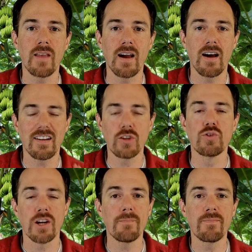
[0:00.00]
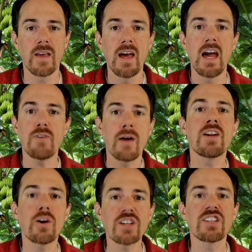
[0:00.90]
exclusion. If you have any
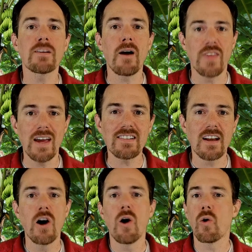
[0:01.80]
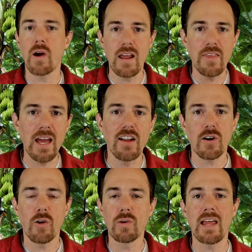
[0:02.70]
questions about this or anything else
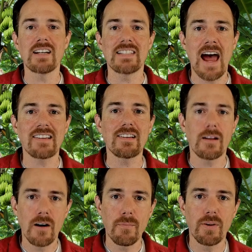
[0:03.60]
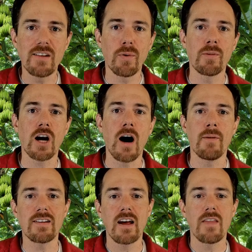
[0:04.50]
related to taxes, please put them in the
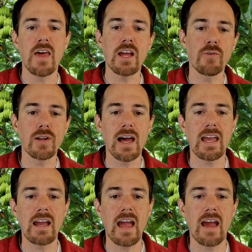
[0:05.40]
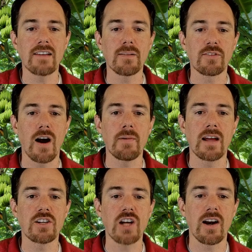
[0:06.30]
comments. Thank you for liking and subscribing
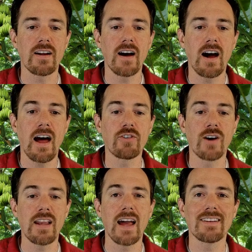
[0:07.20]
and sharing. Have a great day.